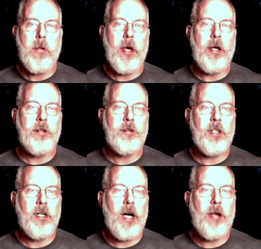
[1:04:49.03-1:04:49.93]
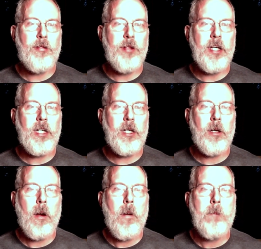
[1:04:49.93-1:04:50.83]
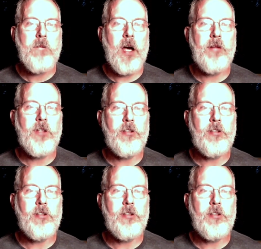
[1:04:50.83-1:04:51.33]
And uh, I think I have